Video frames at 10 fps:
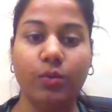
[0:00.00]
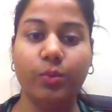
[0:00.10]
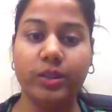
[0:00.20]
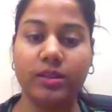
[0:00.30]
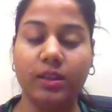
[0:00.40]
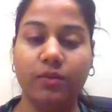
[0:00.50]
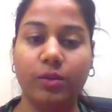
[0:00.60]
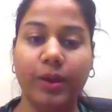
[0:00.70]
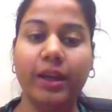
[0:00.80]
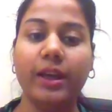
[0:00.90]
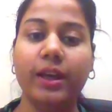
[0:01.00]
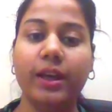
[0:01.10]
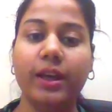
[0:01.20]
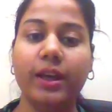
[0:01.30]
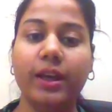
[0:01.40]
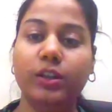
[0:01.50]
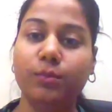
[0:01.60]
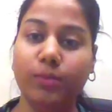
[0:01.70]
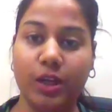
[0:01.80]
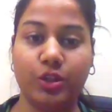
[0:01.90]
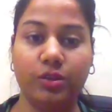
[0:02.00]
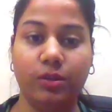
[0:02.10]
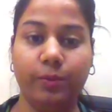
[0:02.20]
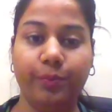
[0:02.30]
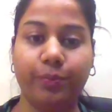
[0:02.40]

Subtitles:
which is given by Alfred Marshall.